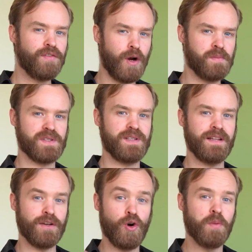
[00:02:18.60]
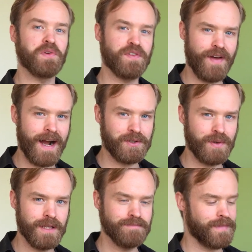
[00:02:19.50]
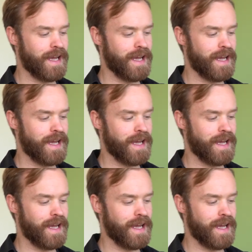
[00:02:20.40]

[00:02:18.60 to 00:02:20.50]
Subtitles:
is obviously the hummus factory,